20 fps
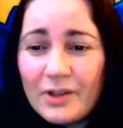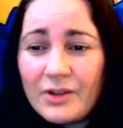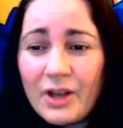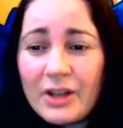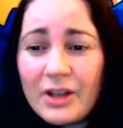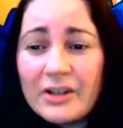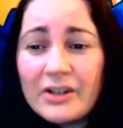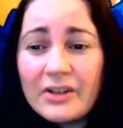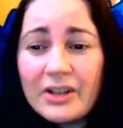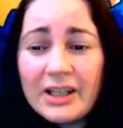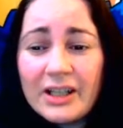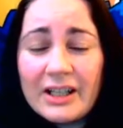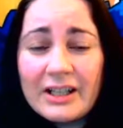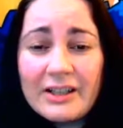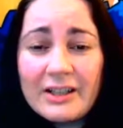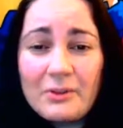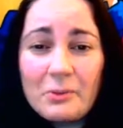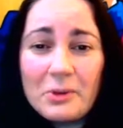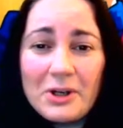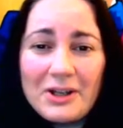The other
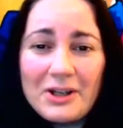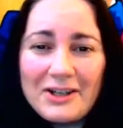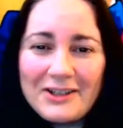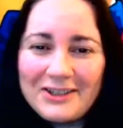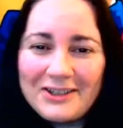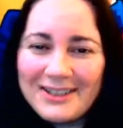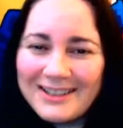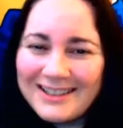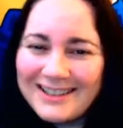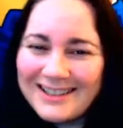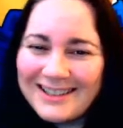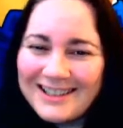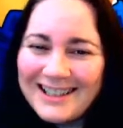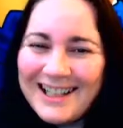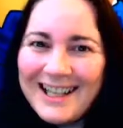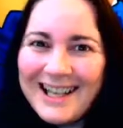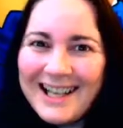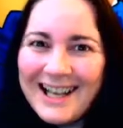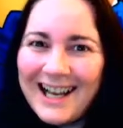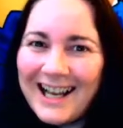thing was
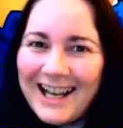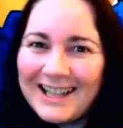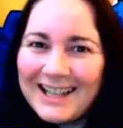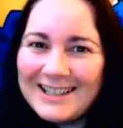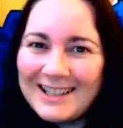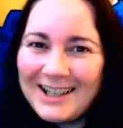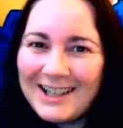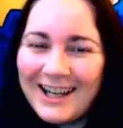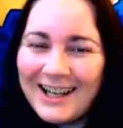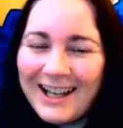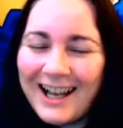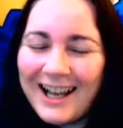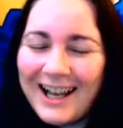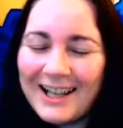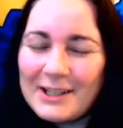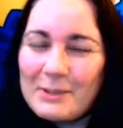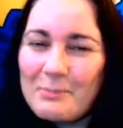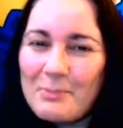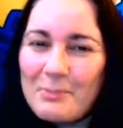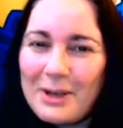I had
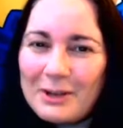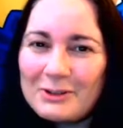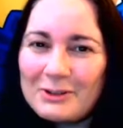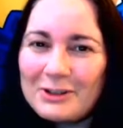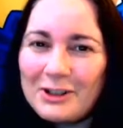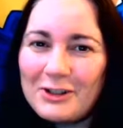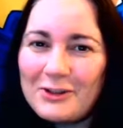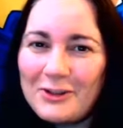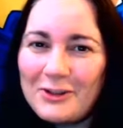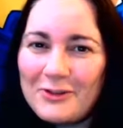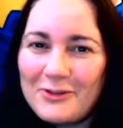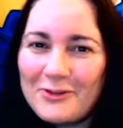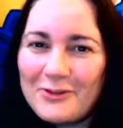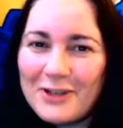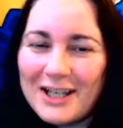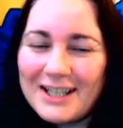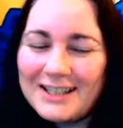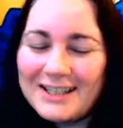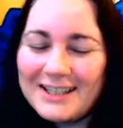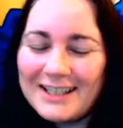a meltdown on
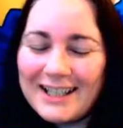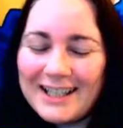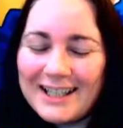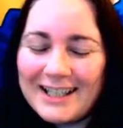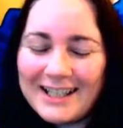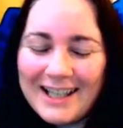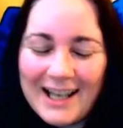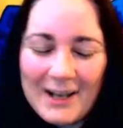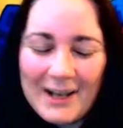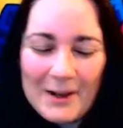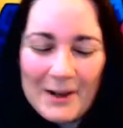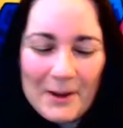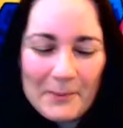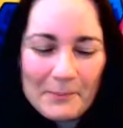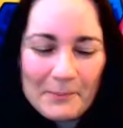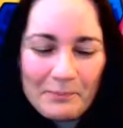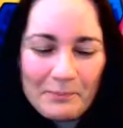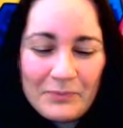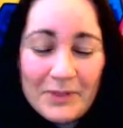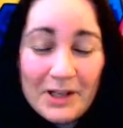Friday night.
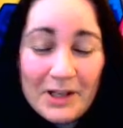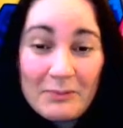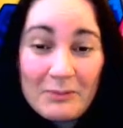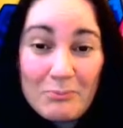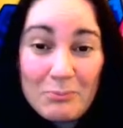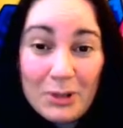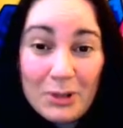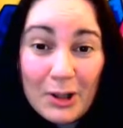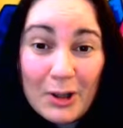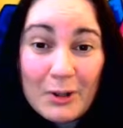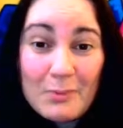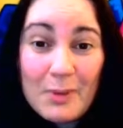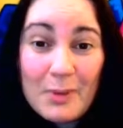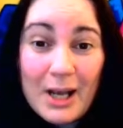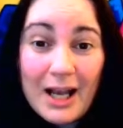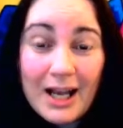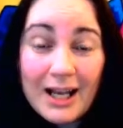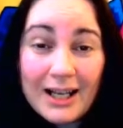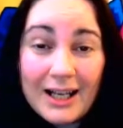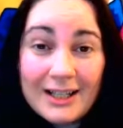Blurb
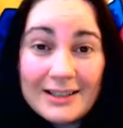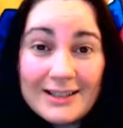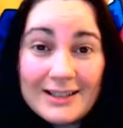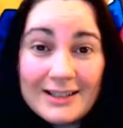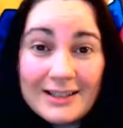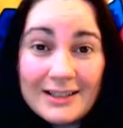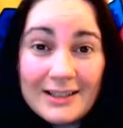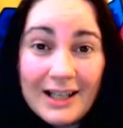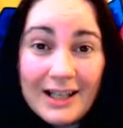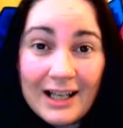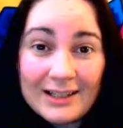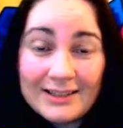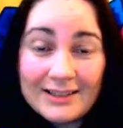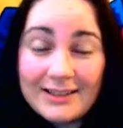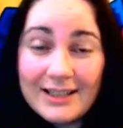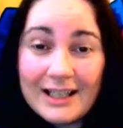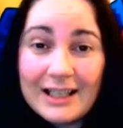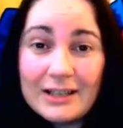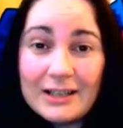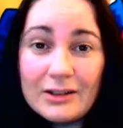had a
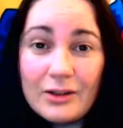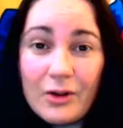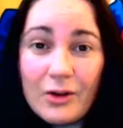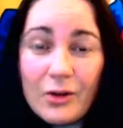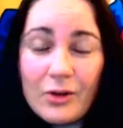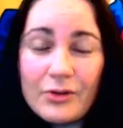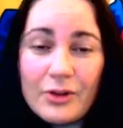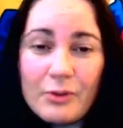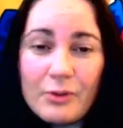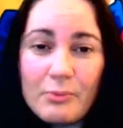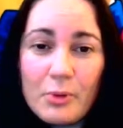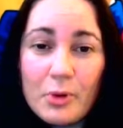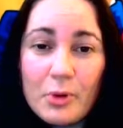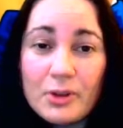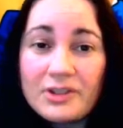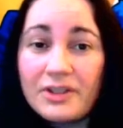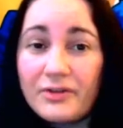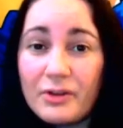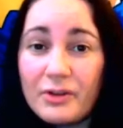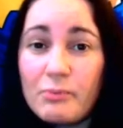sale on their
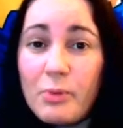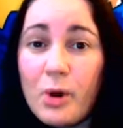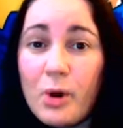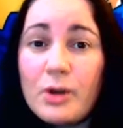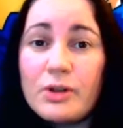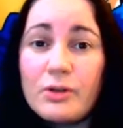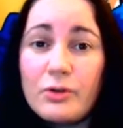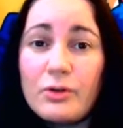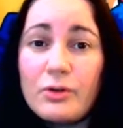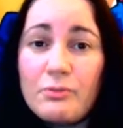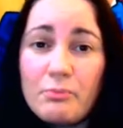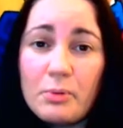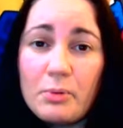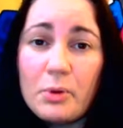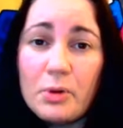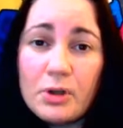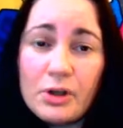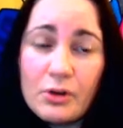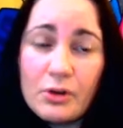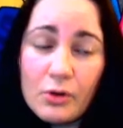books. If you bought your own
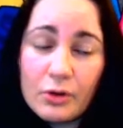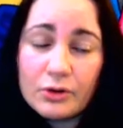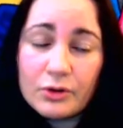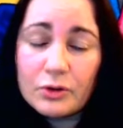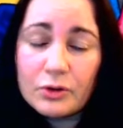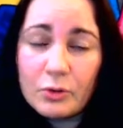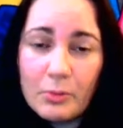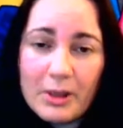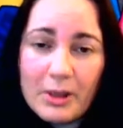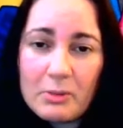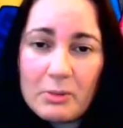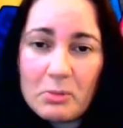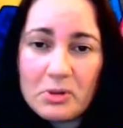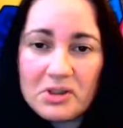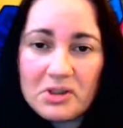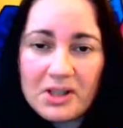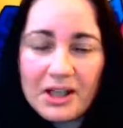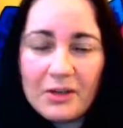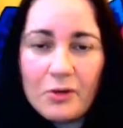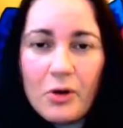book, you got so many
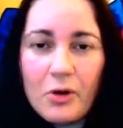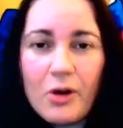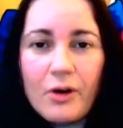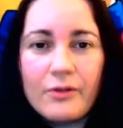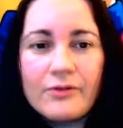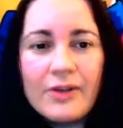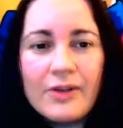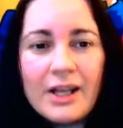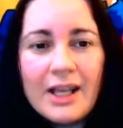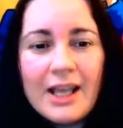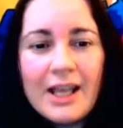% off